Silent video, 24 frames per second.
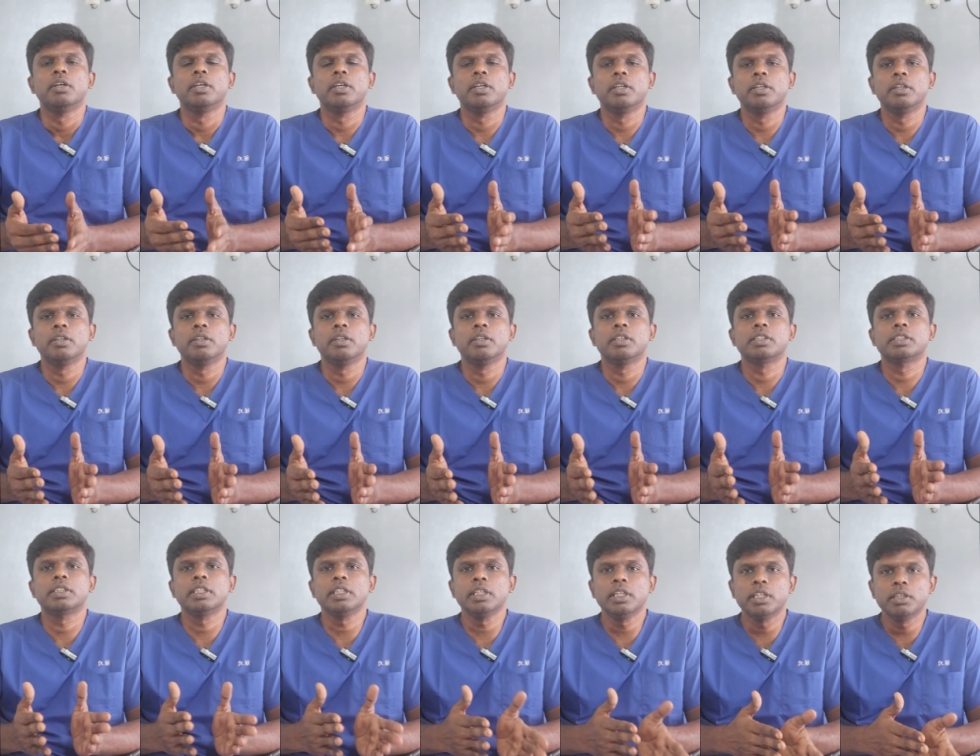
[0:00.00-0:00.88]
in
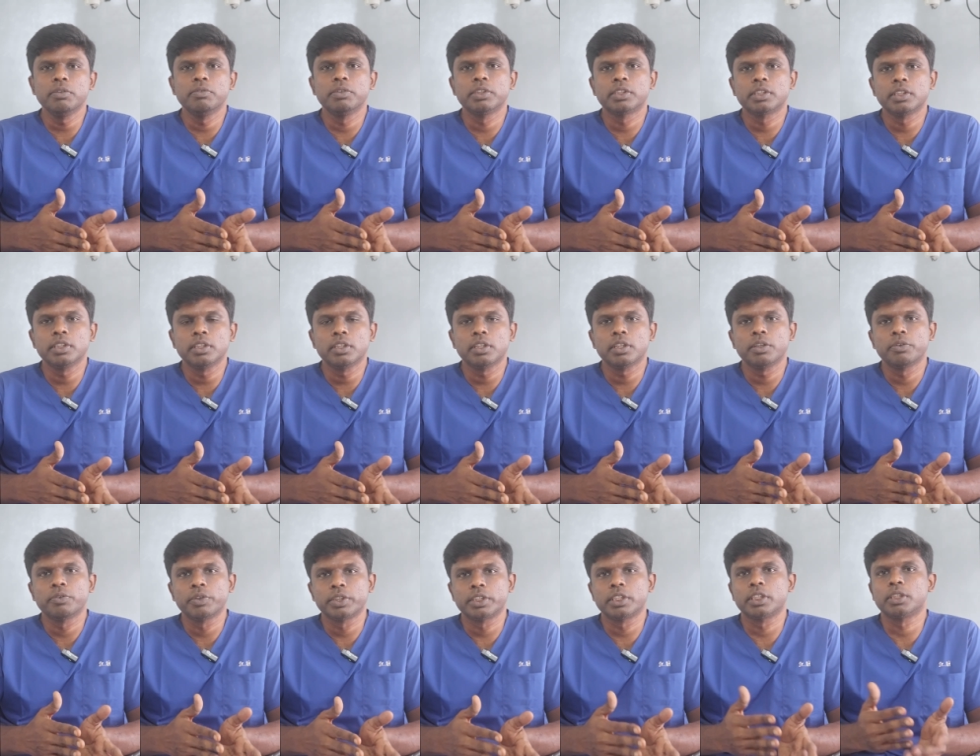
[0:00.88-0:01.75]
single visit
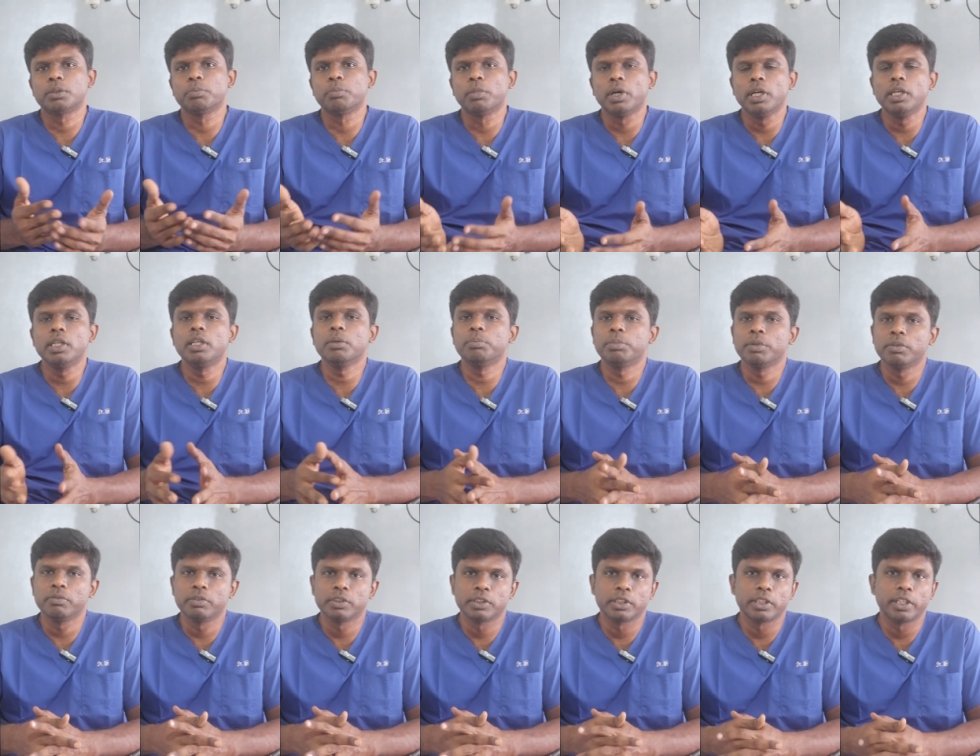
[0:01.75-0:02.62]
versus
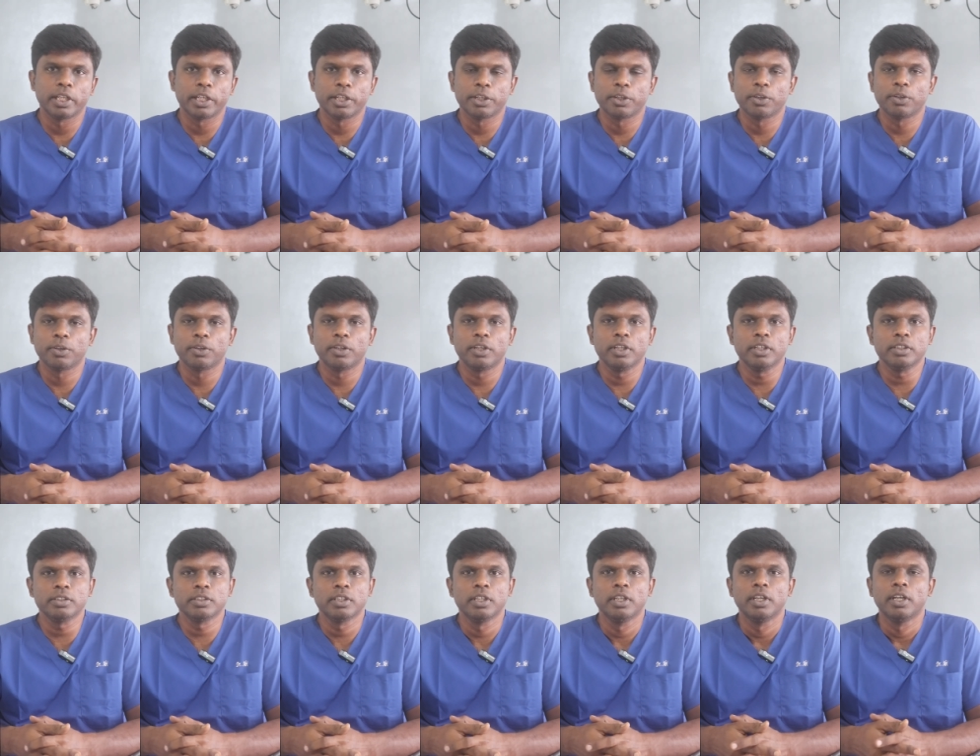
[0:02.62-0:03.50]
multiple visit
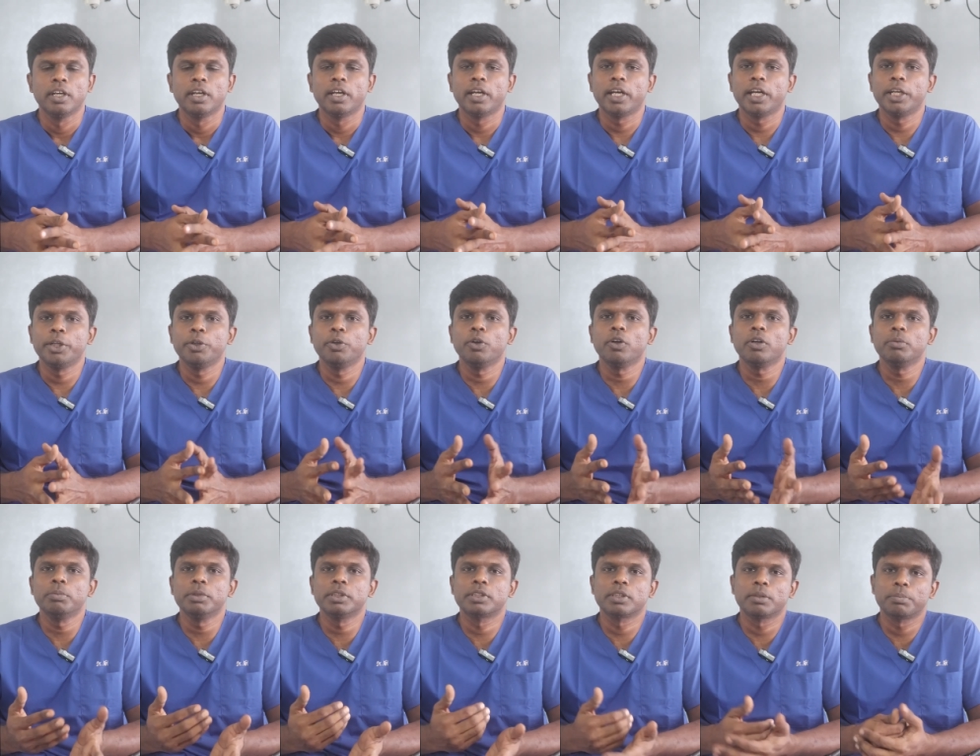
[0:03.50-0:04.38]
endodontics and you'll
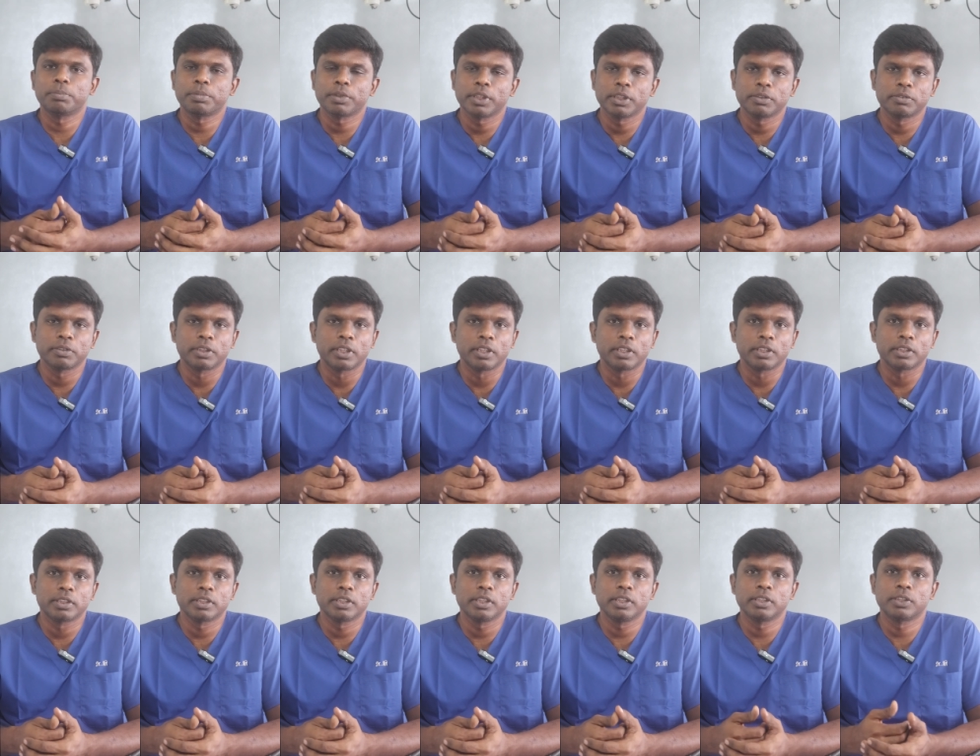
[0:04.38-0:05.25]
all be surprised with the
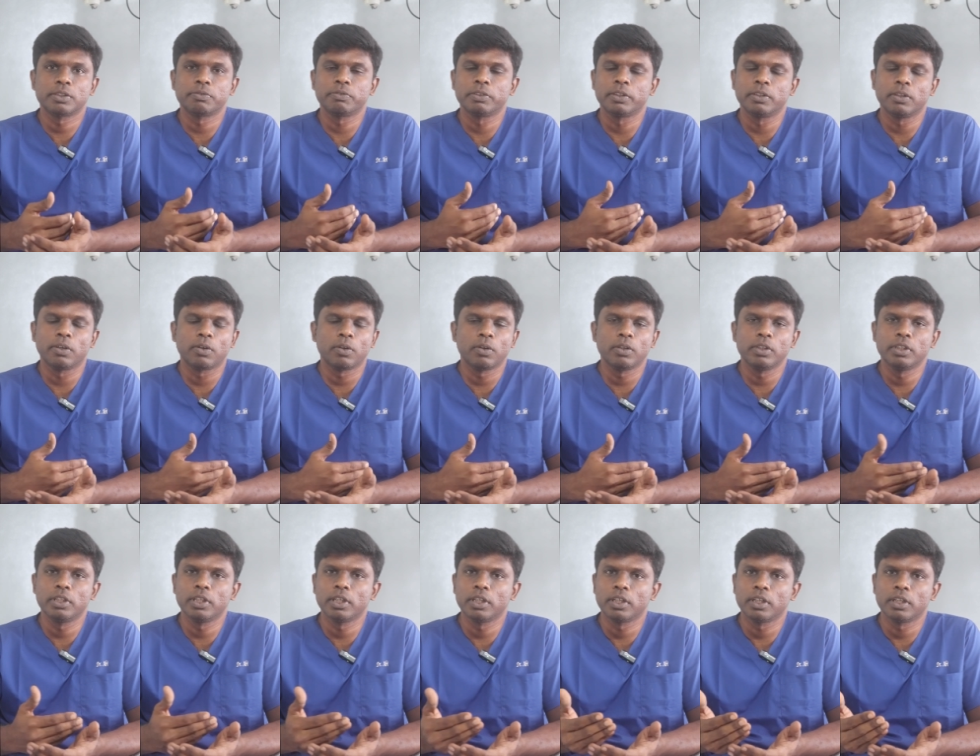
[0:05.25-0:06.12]
results with
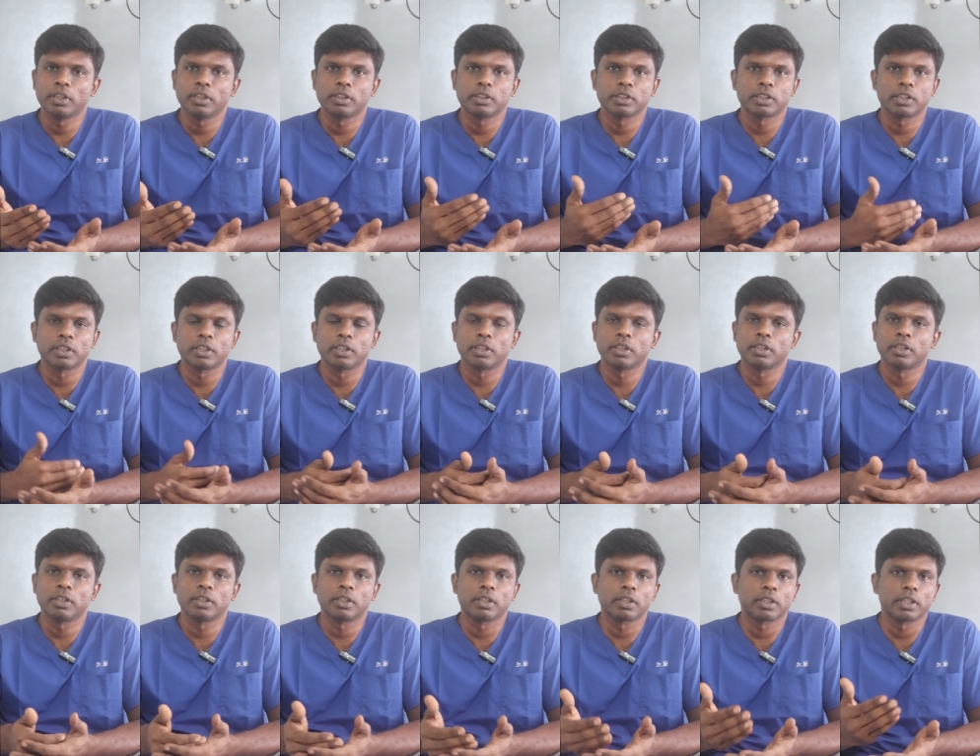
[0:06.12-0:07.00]
all the
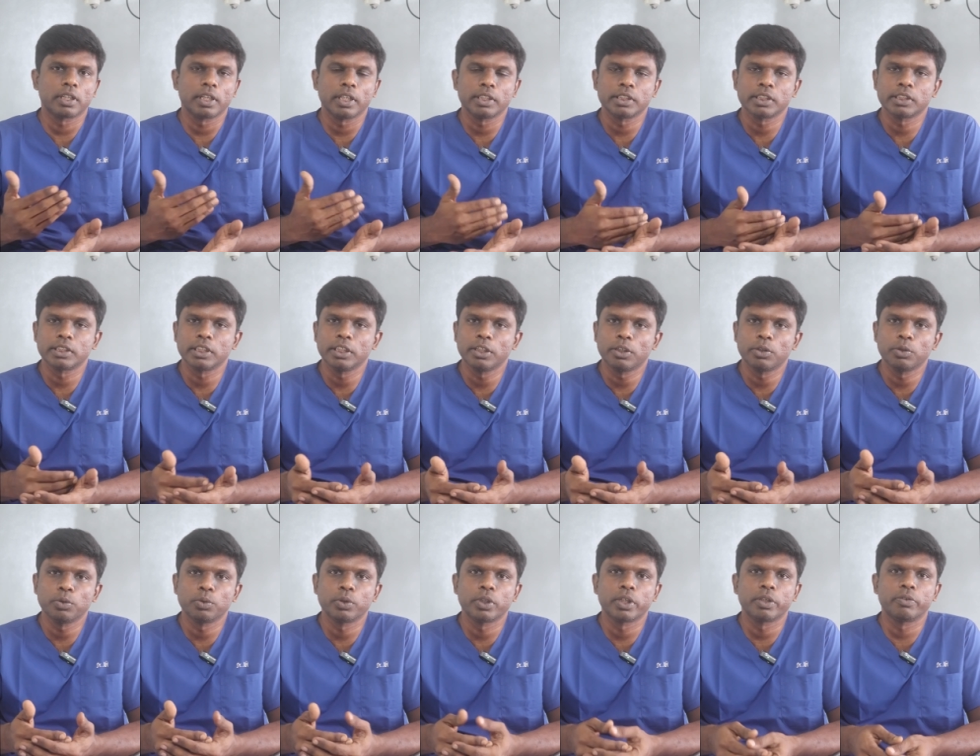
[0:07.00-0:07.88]
uh, cases
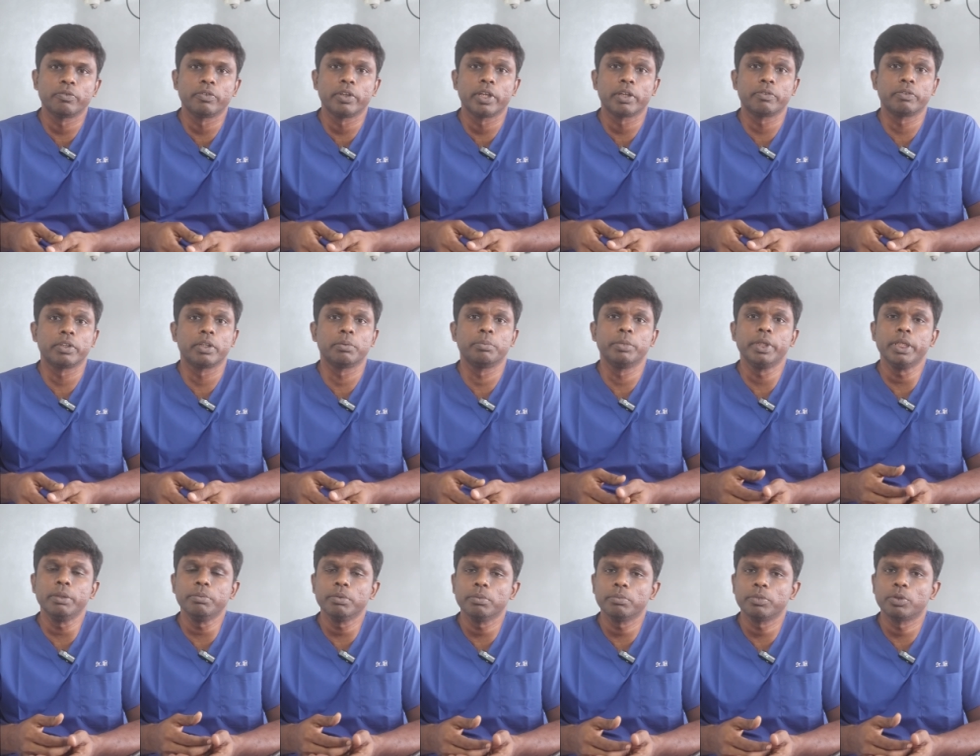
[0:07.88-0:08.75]
included where with a
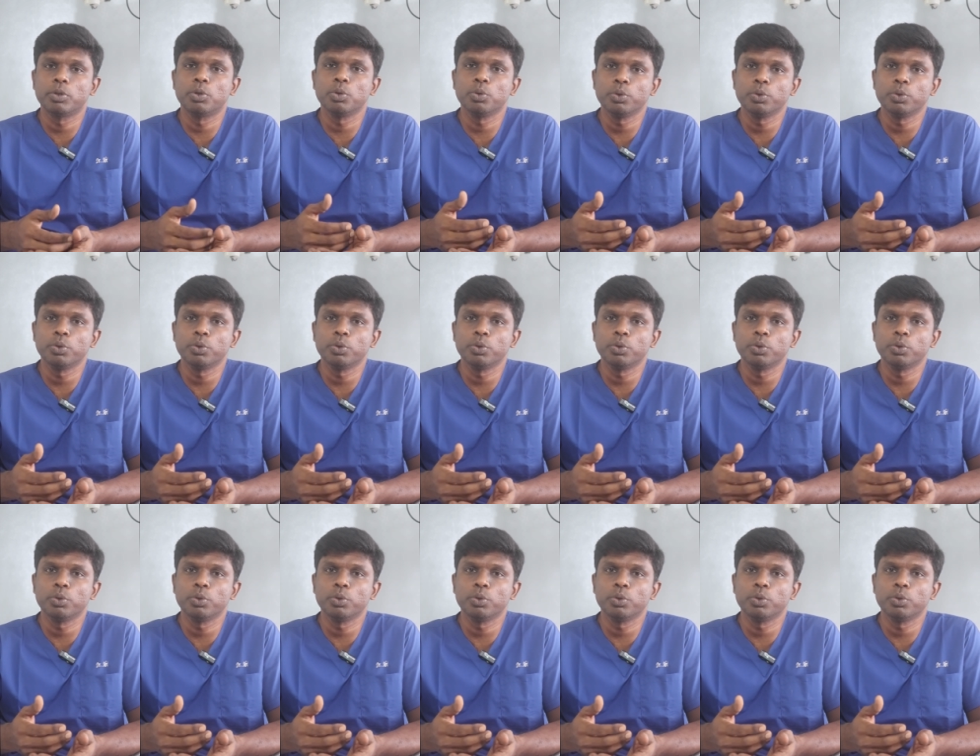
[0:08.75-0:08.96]
minimum